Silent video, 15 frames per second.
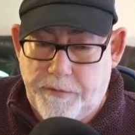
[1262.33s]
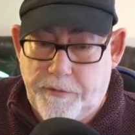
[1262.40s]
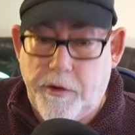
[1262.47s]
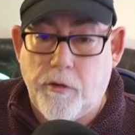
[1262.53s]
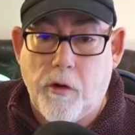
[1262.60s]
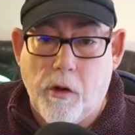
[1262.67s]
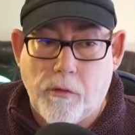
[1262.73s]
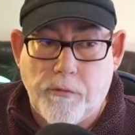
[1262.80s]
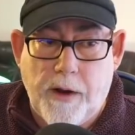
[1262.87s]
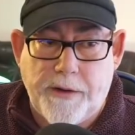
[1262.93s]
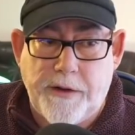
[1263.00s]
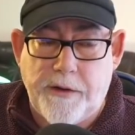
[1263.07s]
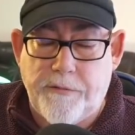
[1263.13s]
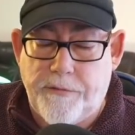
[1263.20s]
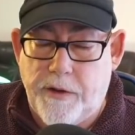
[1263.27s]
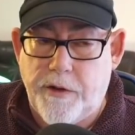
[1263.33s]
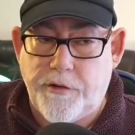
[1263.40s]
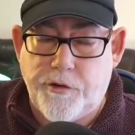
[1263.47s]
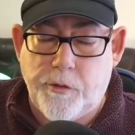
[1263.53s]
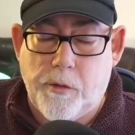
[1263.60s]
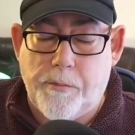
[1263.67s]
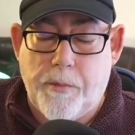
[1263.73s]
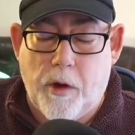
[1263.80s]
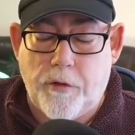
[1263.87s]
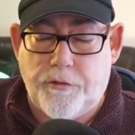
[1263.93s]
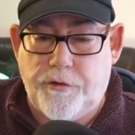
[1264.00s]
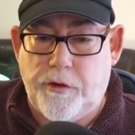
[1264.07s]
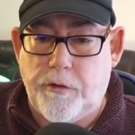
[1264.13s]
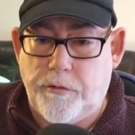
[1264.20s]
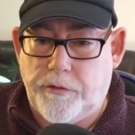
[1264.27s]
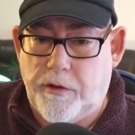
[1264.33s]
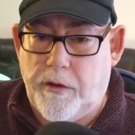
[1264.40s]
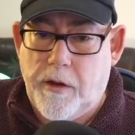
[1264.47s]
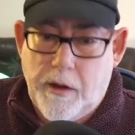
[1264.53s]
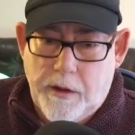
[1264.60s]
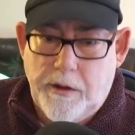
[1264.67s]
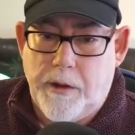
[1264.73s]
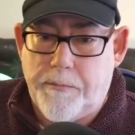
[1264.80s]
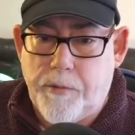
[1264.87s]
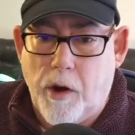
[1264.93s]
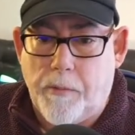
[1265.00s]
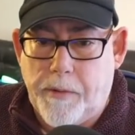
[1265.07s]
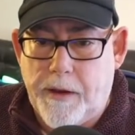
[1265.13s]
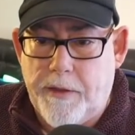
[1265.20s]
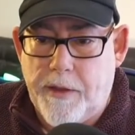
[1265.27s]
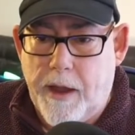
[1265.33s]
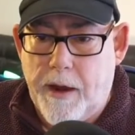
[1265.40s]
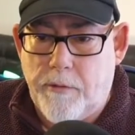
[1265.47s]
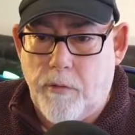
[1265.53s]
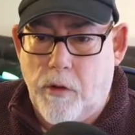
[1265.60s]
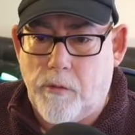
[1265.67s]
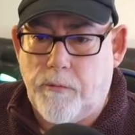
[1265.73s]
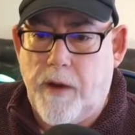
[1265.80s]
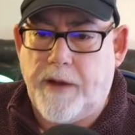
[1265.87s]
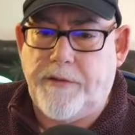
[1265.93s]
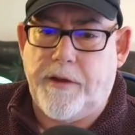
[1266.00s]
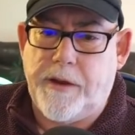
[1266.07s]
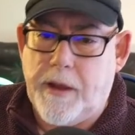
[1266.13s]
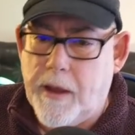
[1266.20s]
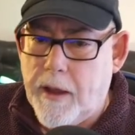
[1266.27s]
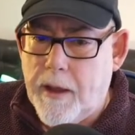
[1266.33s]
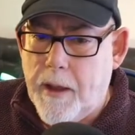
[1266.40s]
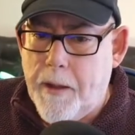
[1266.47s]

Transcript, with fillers: And if you're already a virtual box user, you're probably there already.